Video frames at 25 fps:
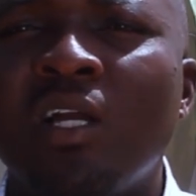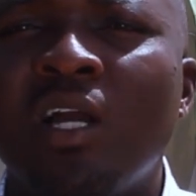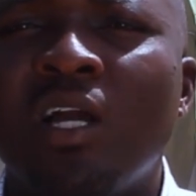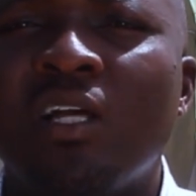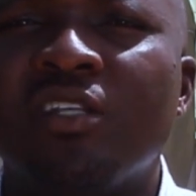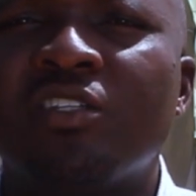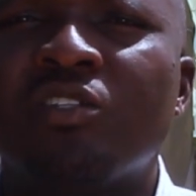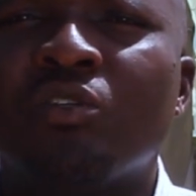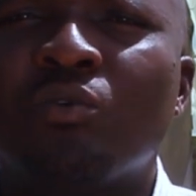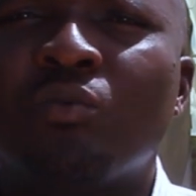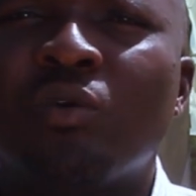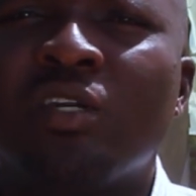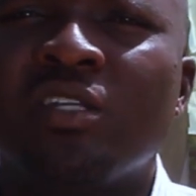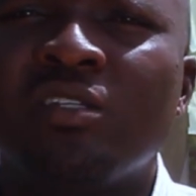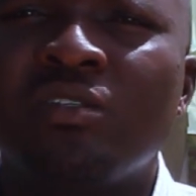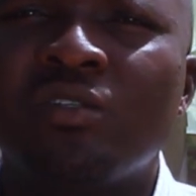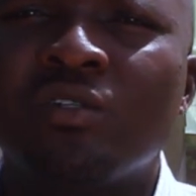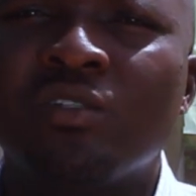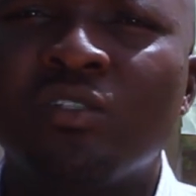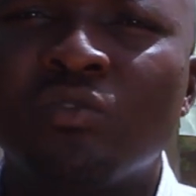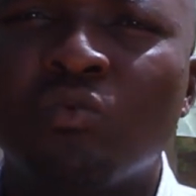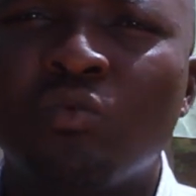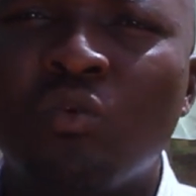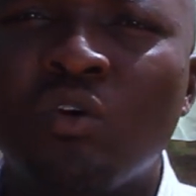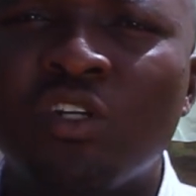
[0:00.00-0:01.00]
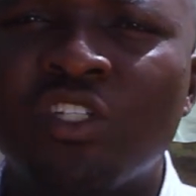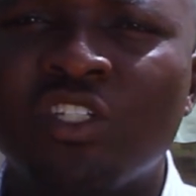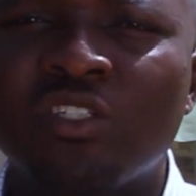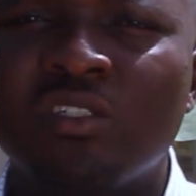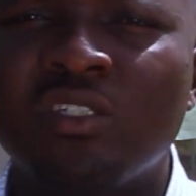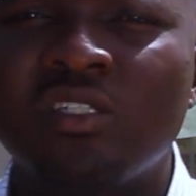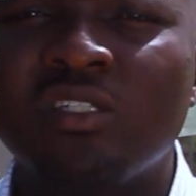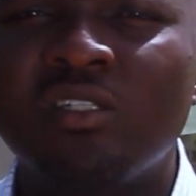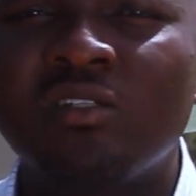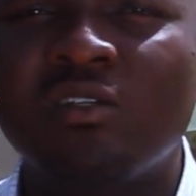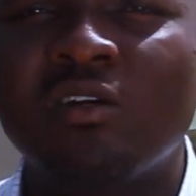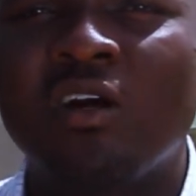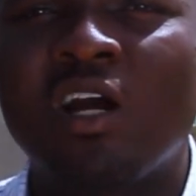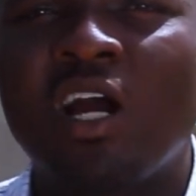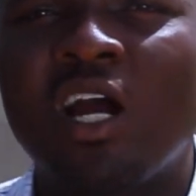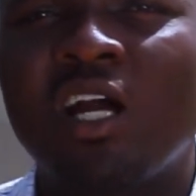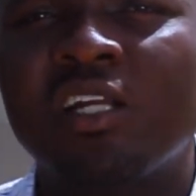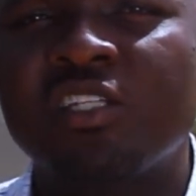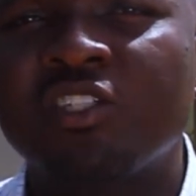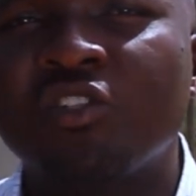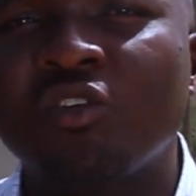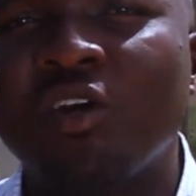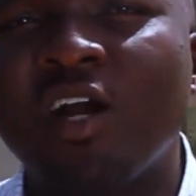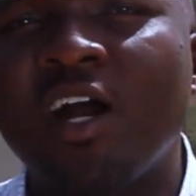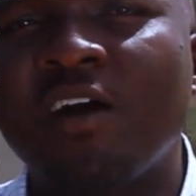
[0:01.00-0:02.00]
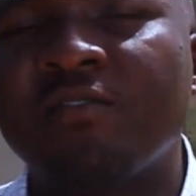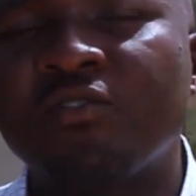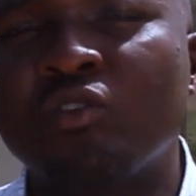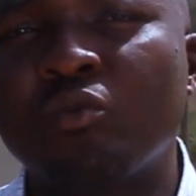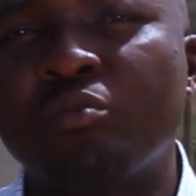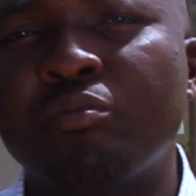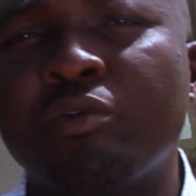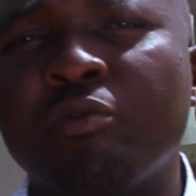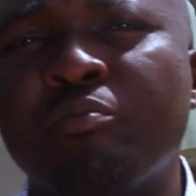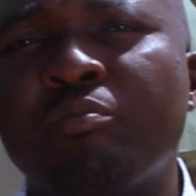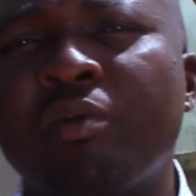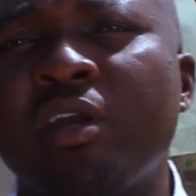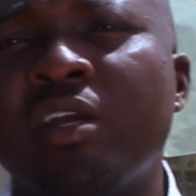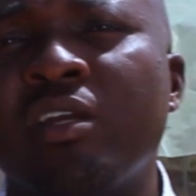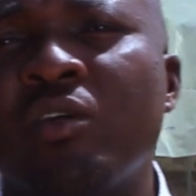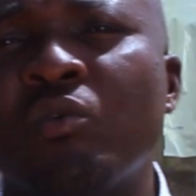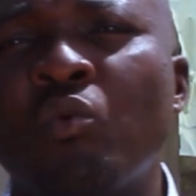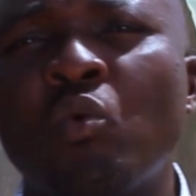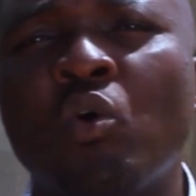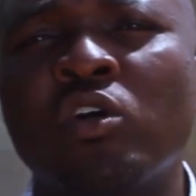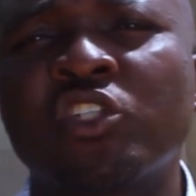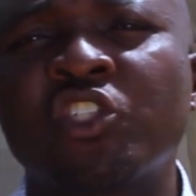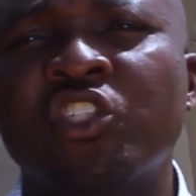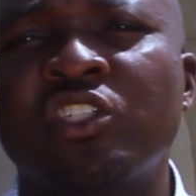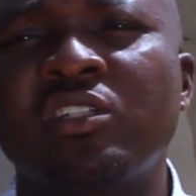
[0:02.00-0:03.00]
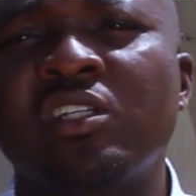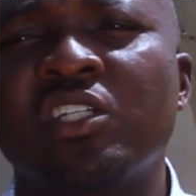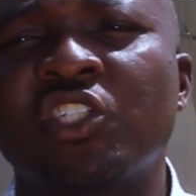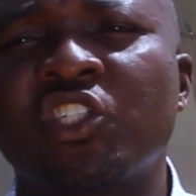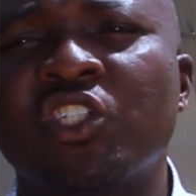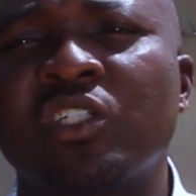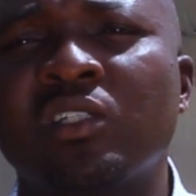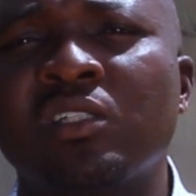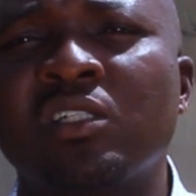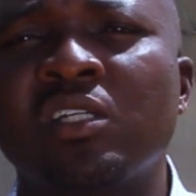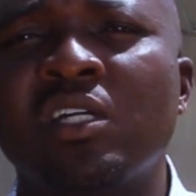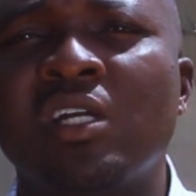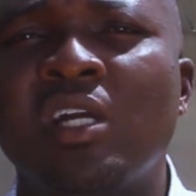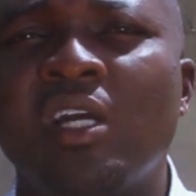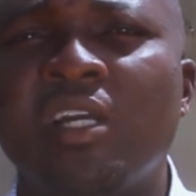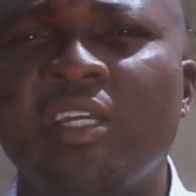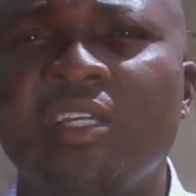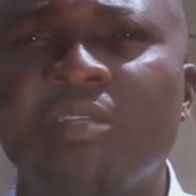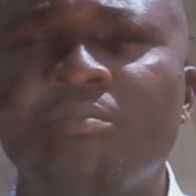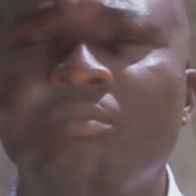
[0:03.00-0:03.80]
And so when you're washing your hands, you have to prepare a wash station. It